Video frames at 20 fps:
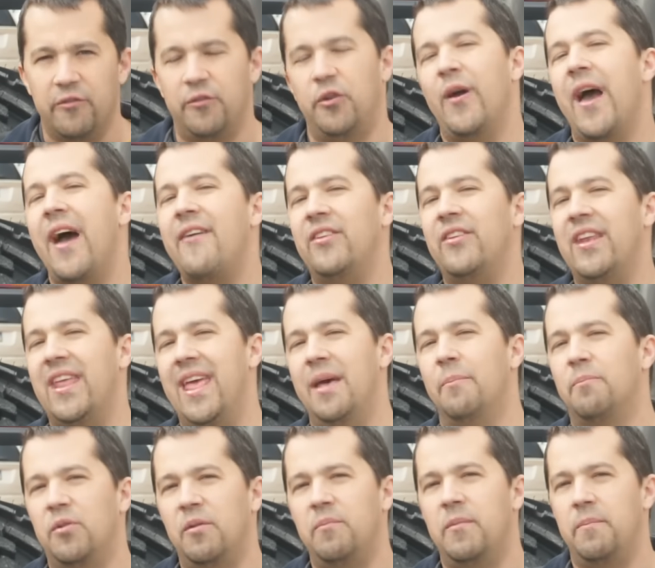If you have an
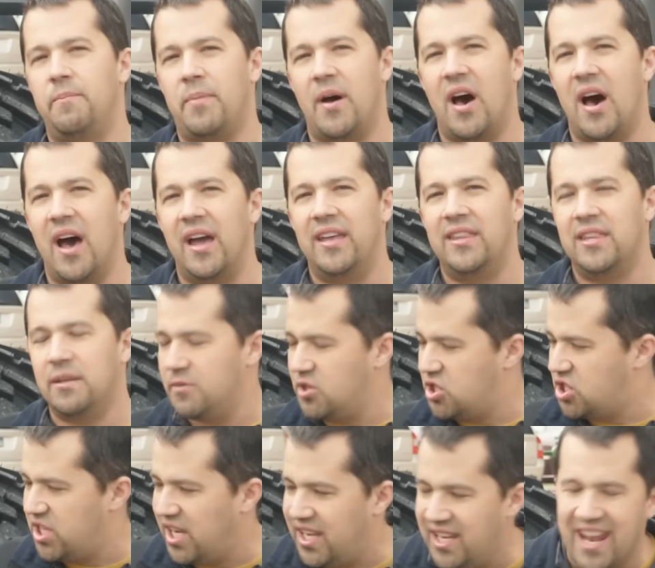implement behind the
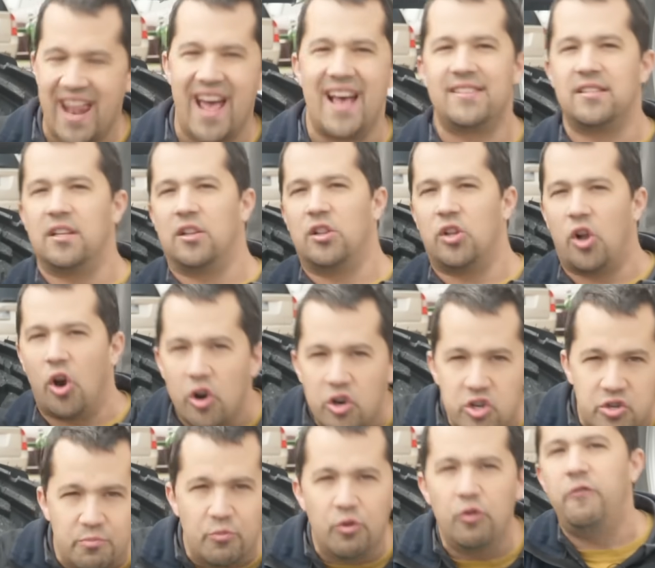machine, it has a
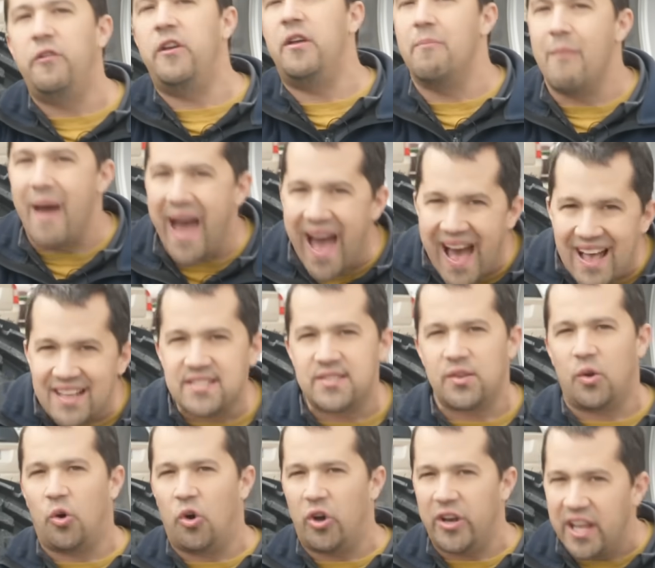large moving mass
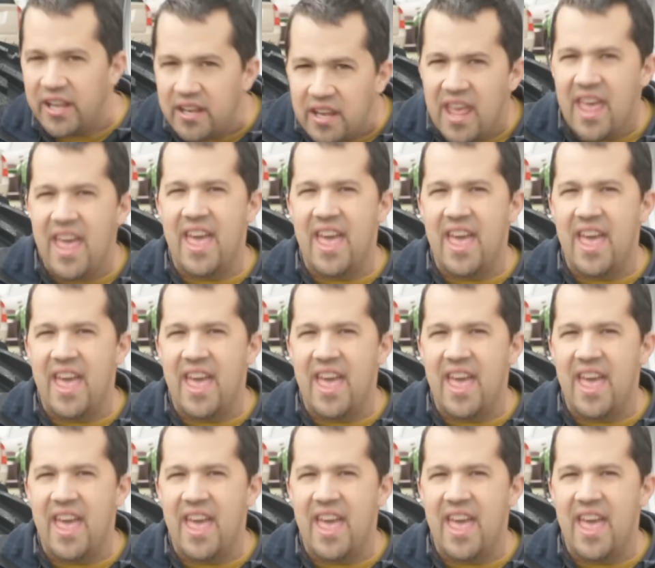on it,